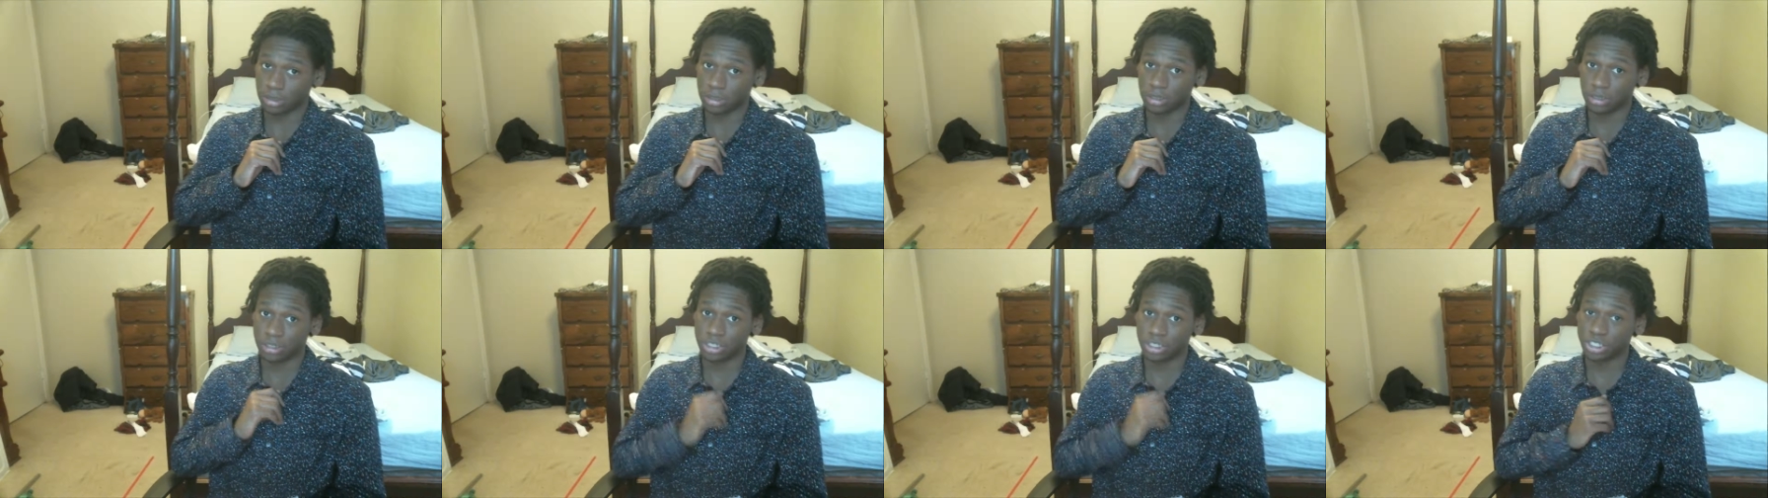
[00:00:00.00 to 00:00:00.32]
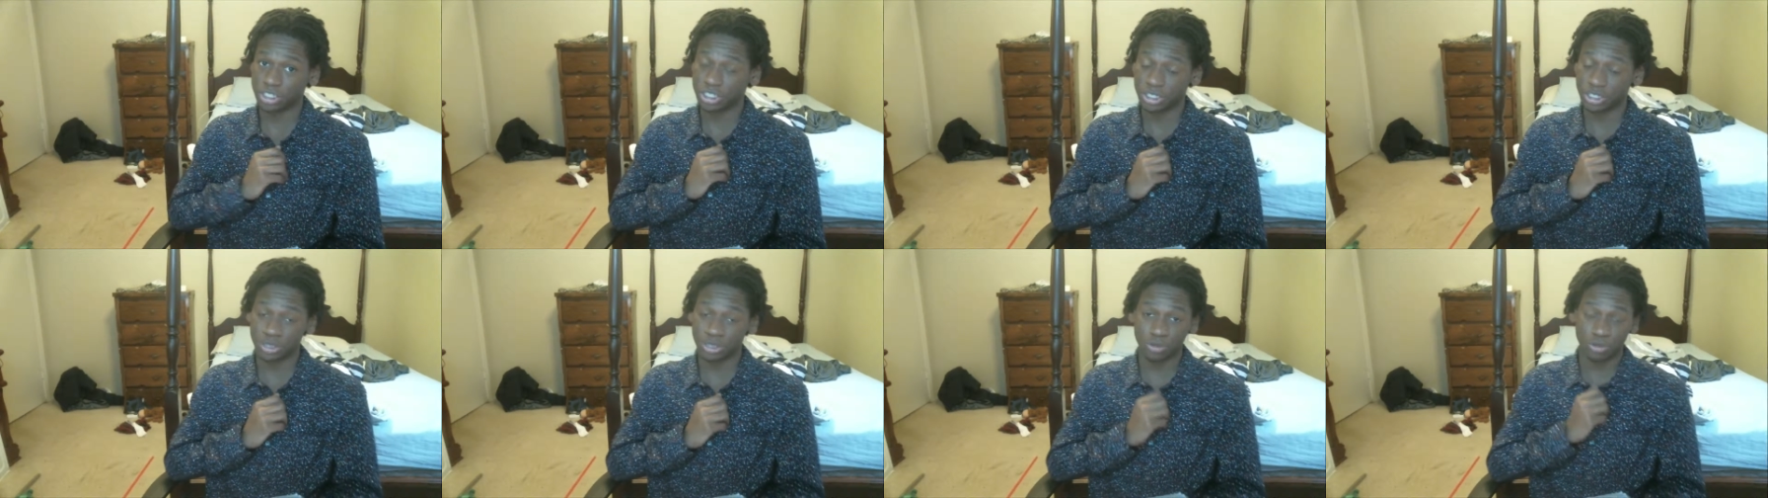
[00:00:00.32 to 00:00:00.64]

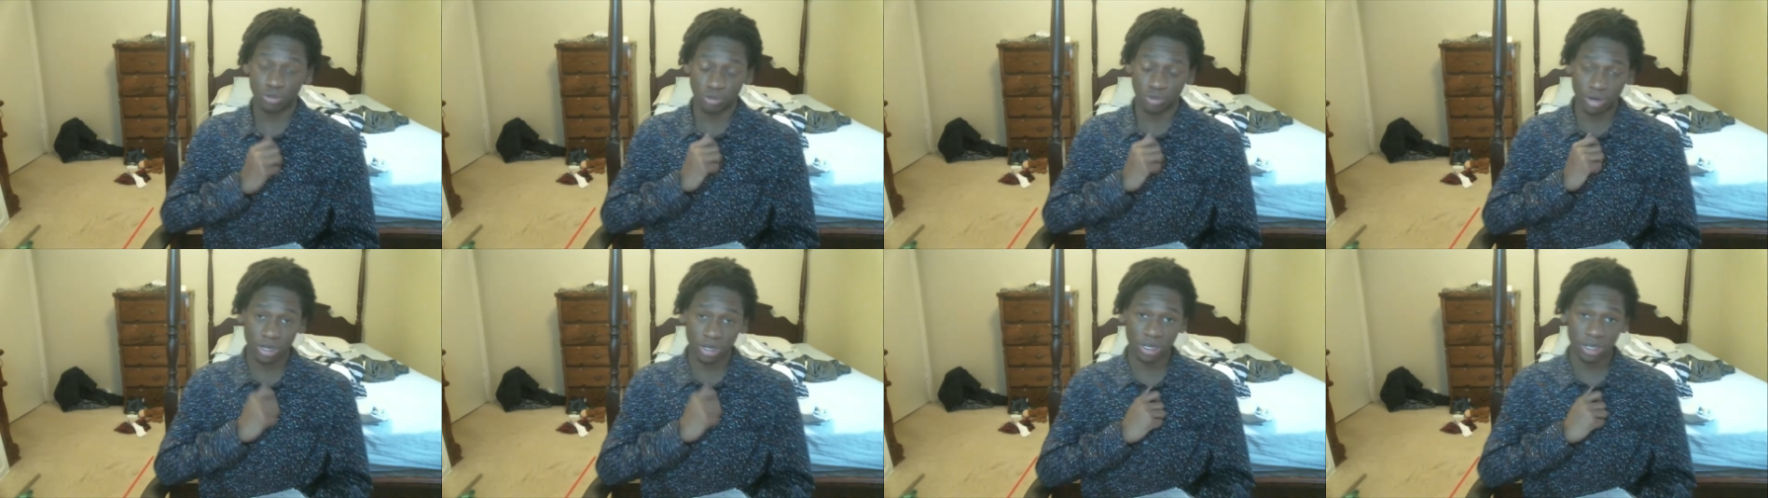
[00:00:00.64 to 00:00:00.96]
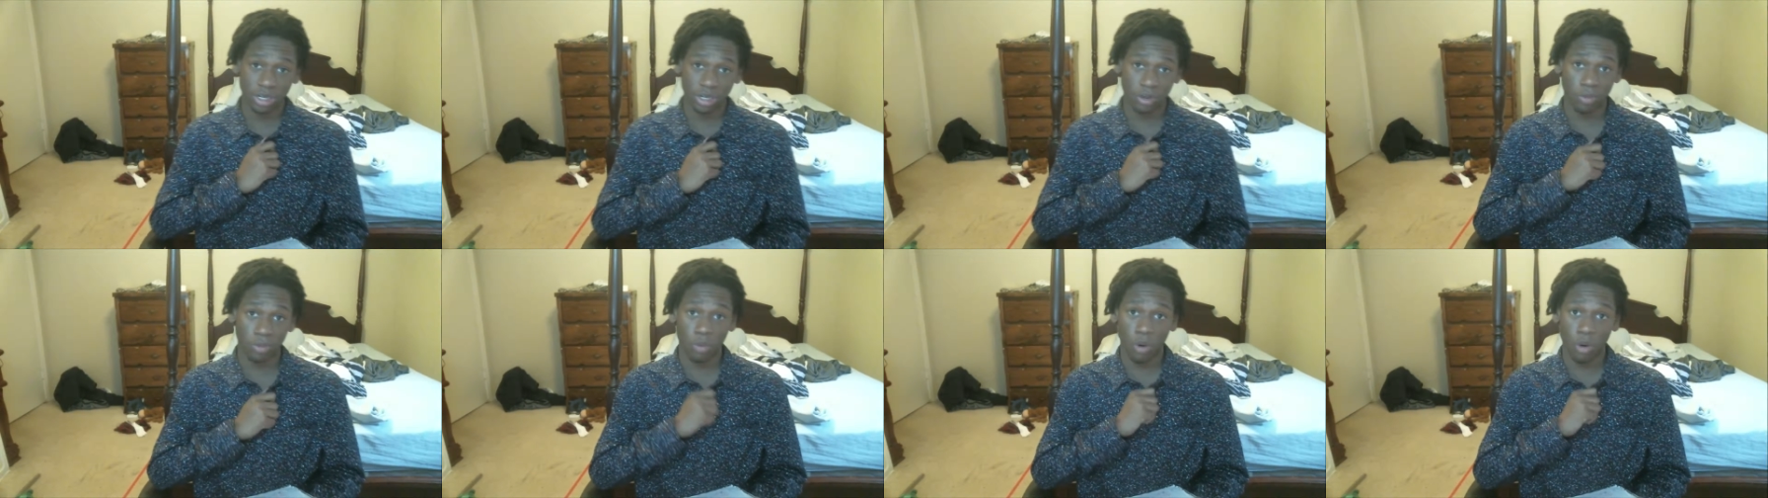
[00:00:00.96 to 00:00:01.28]
She's really
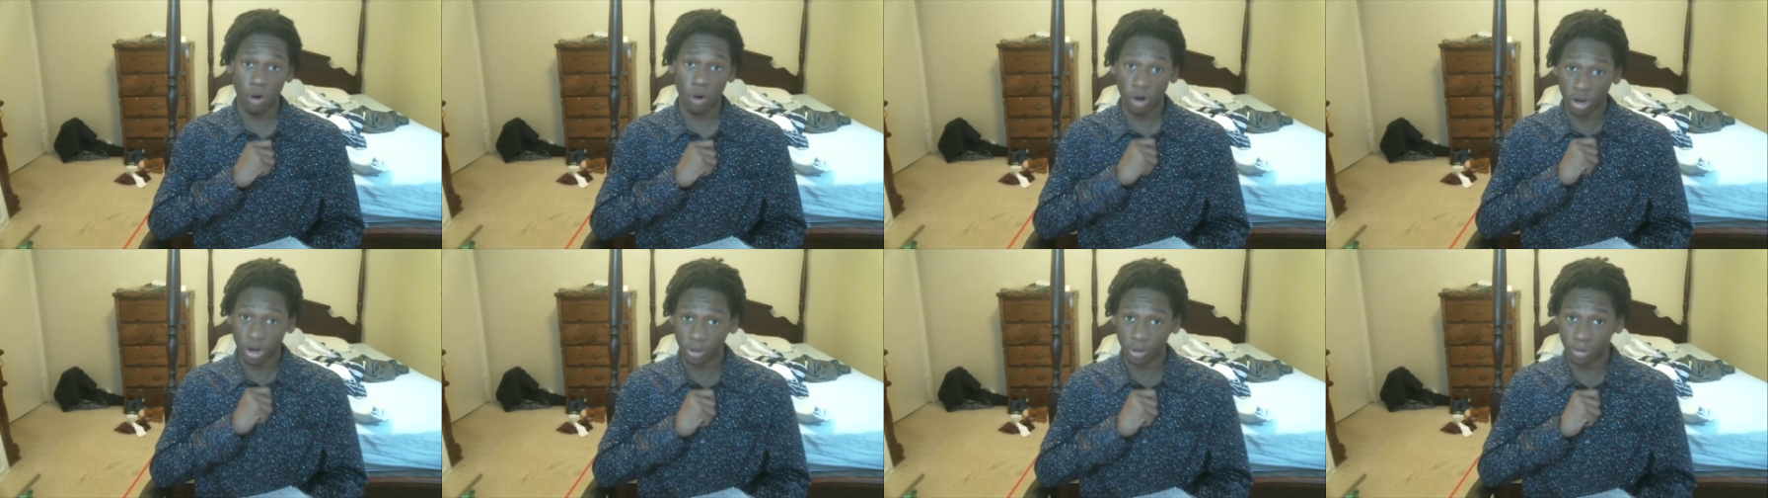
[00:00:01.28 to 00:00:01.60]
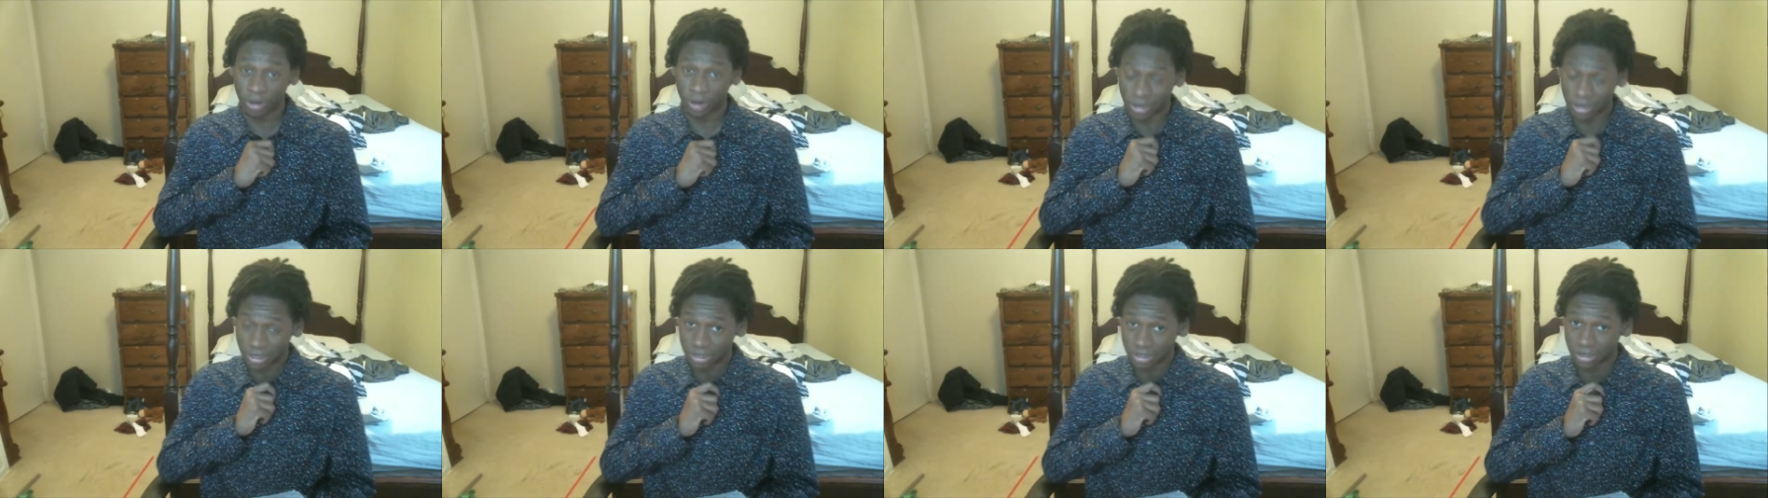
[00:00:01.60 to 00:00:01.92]
important to
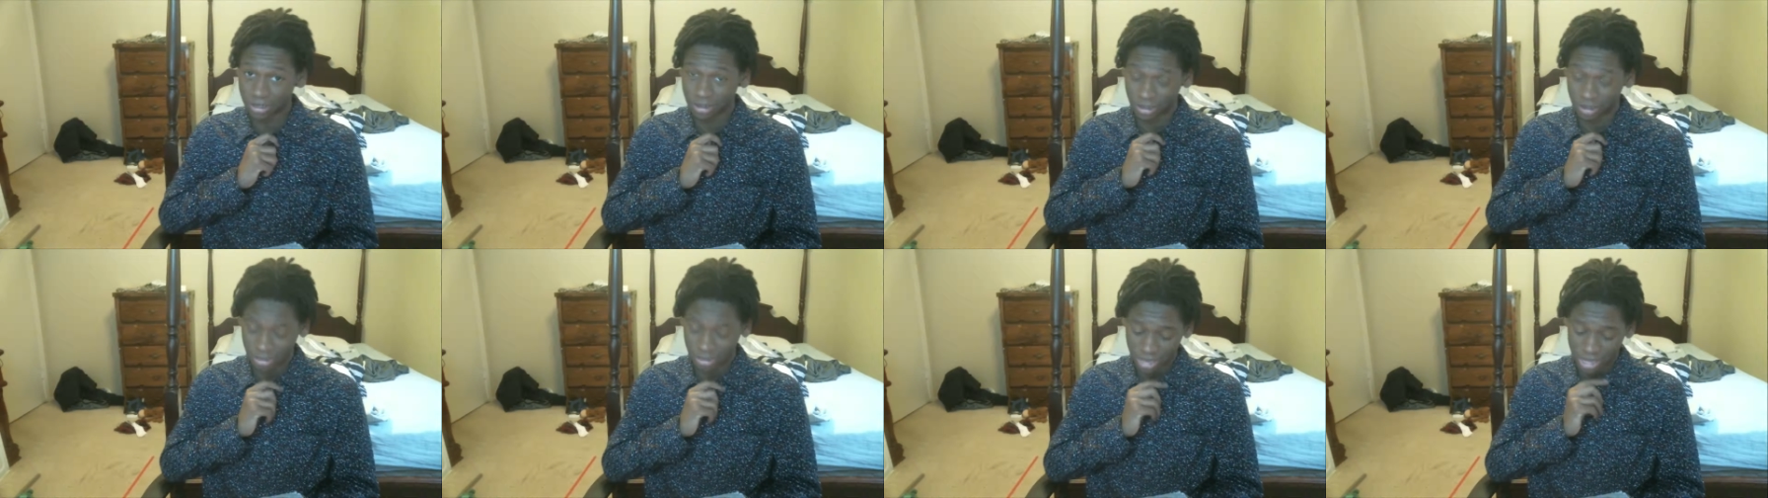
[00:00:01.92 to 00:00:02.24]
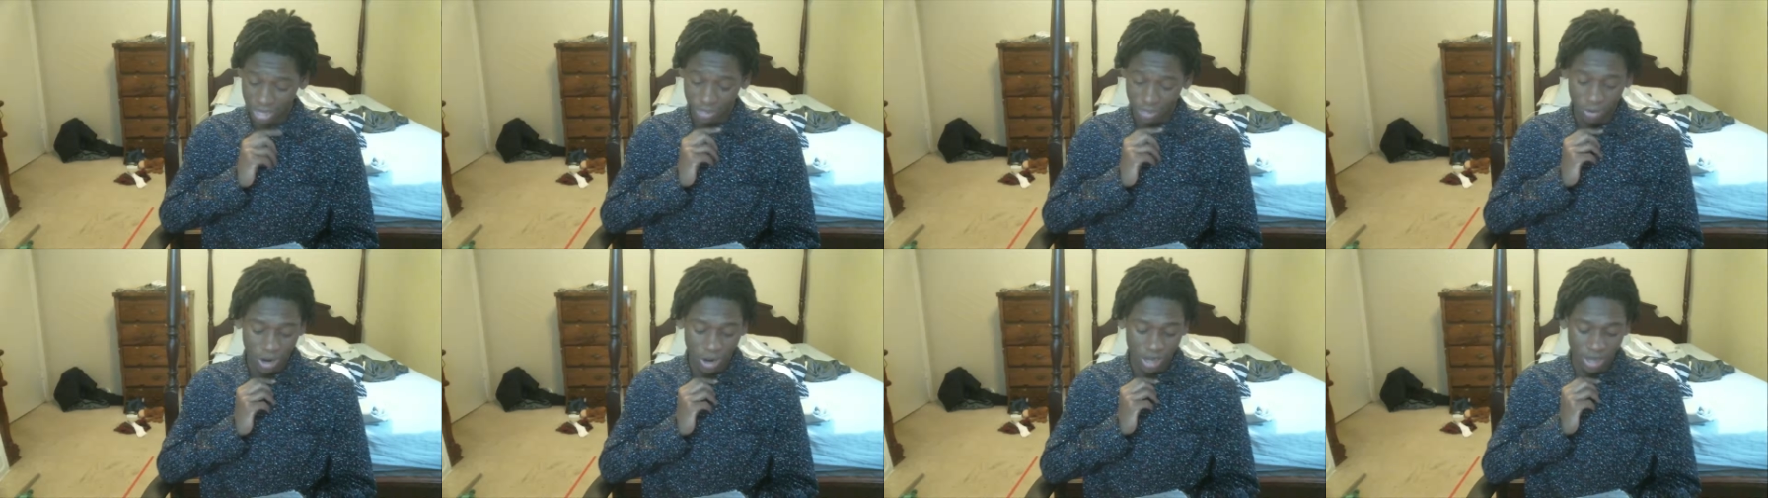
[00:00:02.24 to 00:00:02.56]
me.
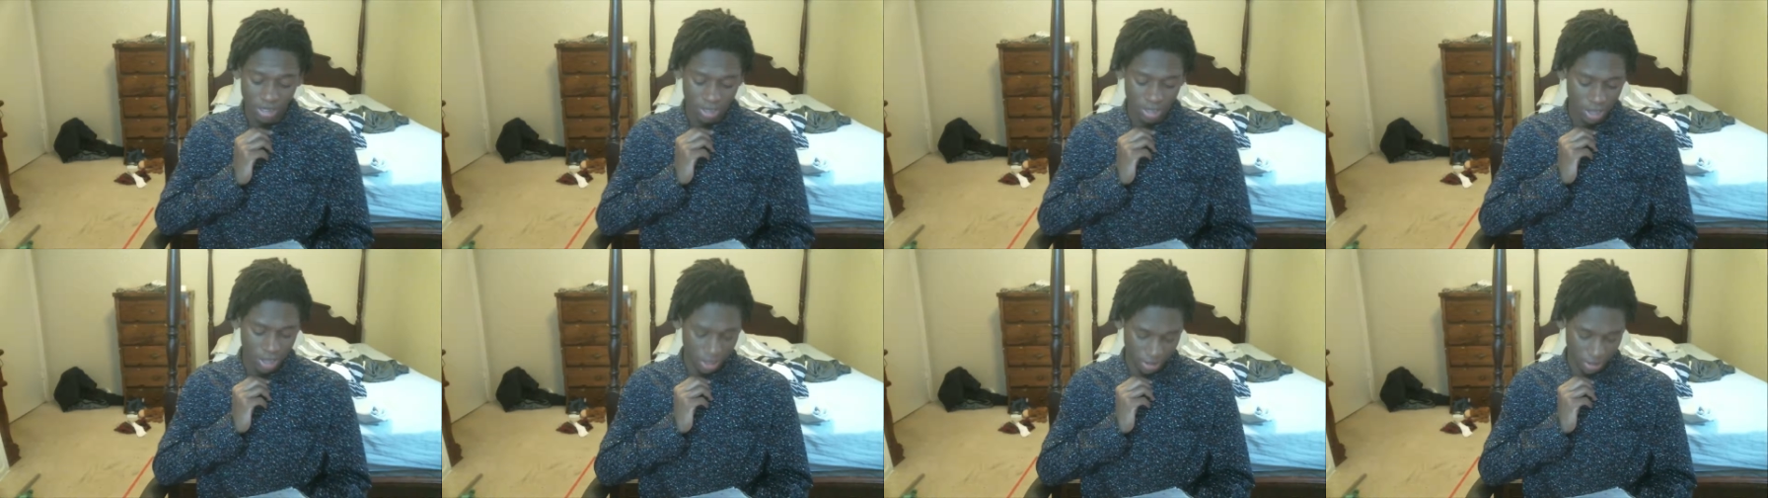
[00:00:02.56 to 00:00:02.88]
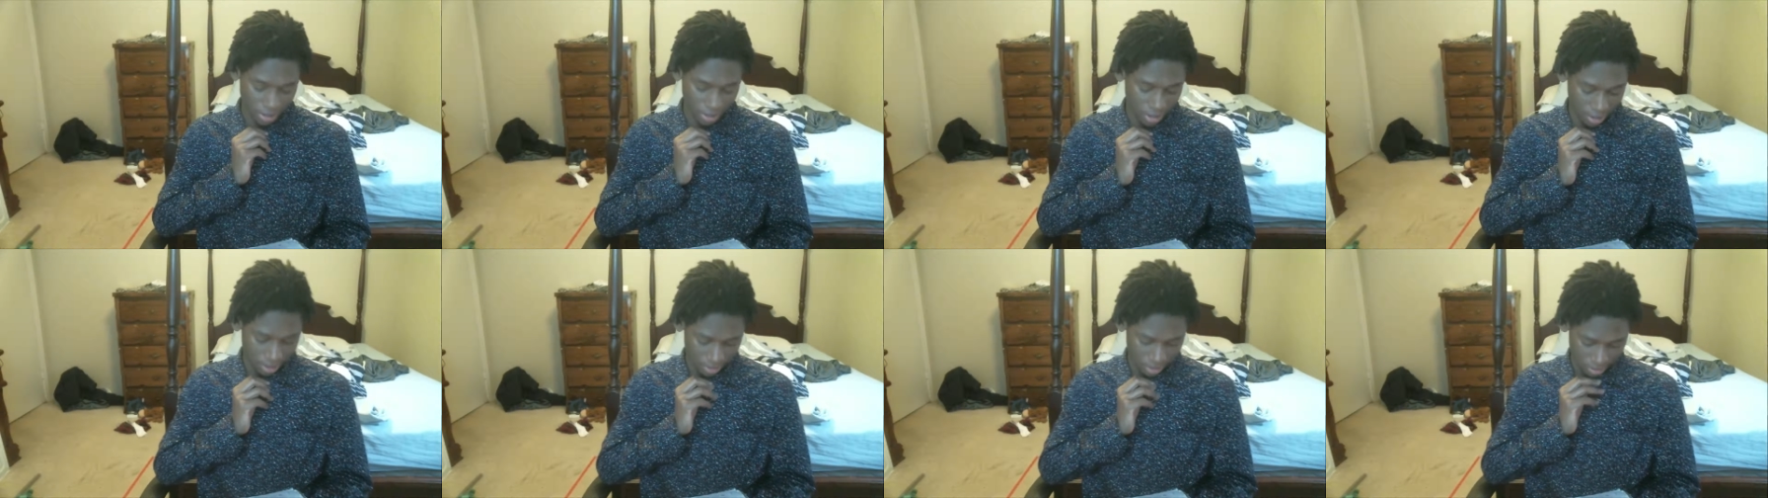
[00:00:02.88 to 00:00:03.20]
That's why I say that.